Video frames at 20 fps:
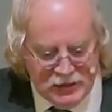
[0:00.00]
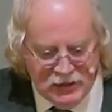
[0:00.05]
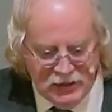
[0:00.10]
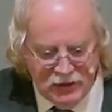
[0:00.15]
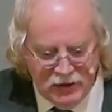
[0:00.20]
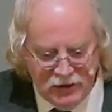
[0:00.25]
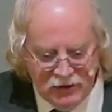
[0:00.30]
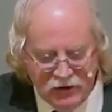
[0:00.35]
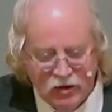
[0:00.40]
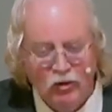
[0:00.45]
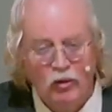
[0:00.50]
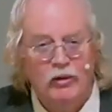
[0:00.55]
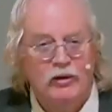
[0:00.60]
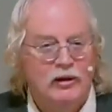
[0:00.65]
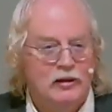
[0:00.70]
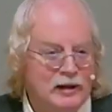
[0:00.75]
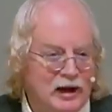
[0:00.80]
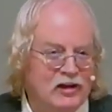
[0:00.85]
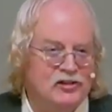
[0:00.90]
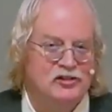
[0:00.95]
And the Lord
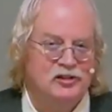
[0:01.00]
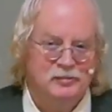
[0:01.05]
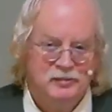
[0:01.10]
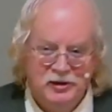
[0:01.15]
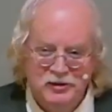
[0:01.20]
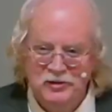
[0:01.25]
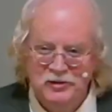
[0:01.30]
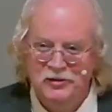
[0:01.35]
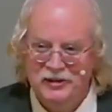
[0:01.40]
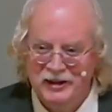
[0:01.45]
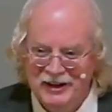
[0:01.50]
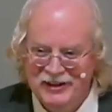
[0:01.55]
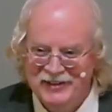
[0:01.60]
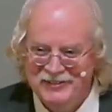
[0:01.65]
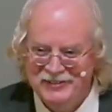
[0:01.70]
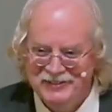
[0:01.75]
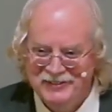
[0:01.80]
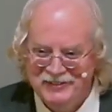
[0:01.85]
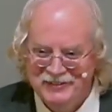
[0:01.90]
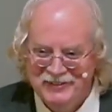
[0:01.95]
allows them to do that.
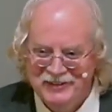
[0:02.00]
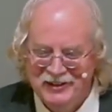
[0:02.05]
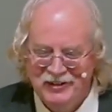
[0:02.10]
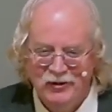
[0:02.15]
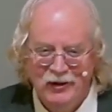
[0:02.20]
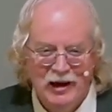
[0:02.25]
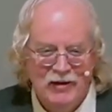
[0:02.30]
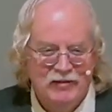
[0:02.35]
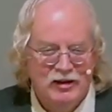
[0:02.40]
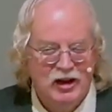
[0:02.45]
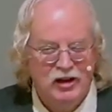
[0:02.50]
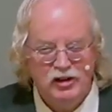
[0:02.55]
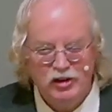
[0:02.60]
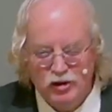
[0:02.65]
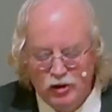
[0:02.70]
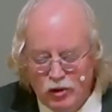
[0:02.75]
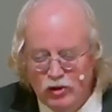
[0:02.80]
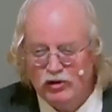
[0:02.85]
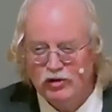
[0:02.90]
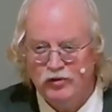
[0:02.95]
And they're having a
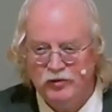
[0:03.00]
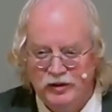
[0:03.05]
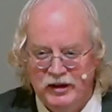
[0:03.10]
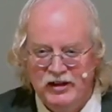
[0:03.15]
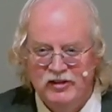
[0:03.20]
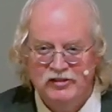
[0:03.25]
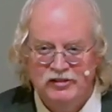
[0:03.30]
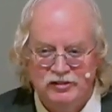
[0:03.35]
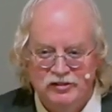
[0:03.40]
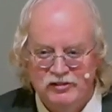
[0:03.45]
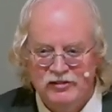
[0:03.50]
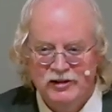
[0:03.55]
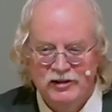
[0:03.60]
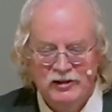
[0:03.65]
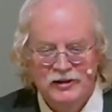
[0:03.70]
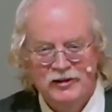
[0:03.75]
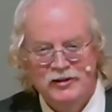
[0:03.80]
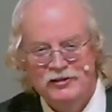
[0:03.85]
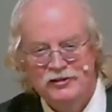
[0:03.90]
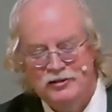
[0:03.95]
huge feast
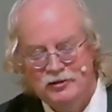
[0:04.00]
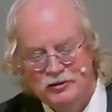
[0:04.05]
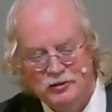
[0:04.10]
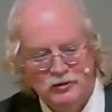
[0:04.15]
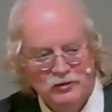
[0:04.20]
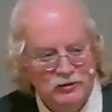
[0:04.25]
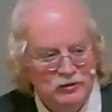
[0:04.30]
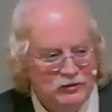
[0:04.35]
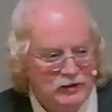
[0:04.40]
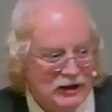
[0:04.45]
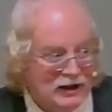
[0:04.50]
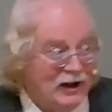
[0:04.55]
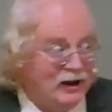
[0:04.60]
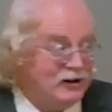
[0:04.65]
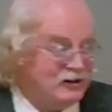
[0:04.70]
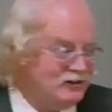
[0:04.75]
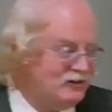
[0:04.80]
to the god